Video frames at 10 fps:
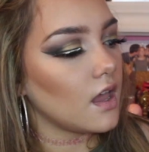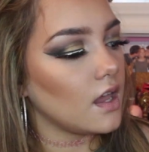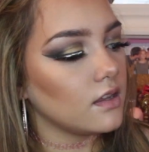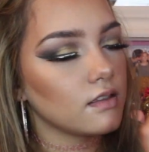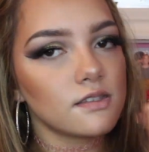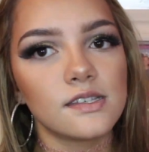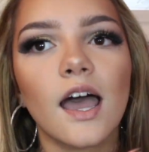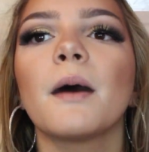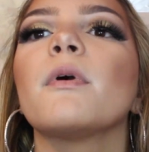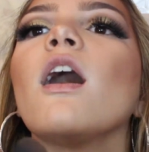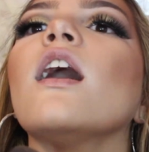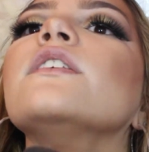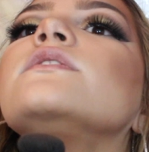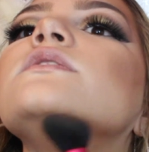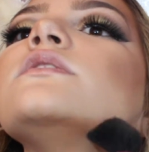and tap
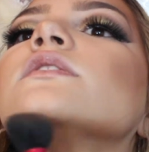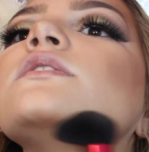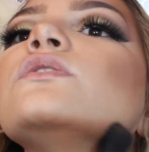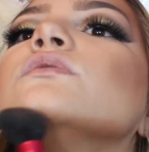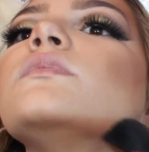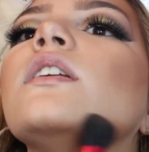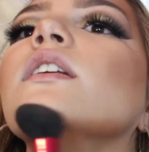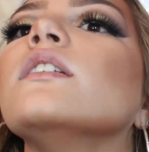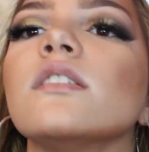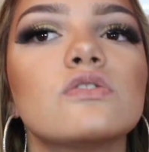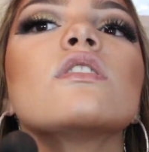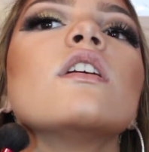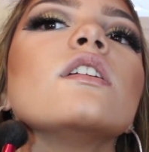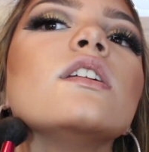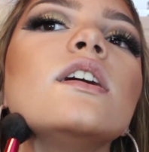off and just do my
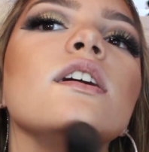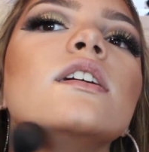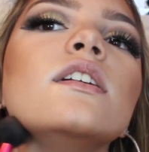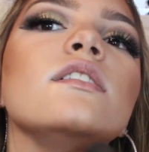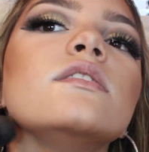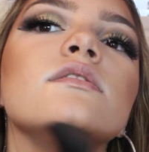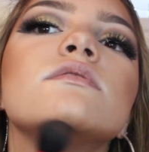jawline.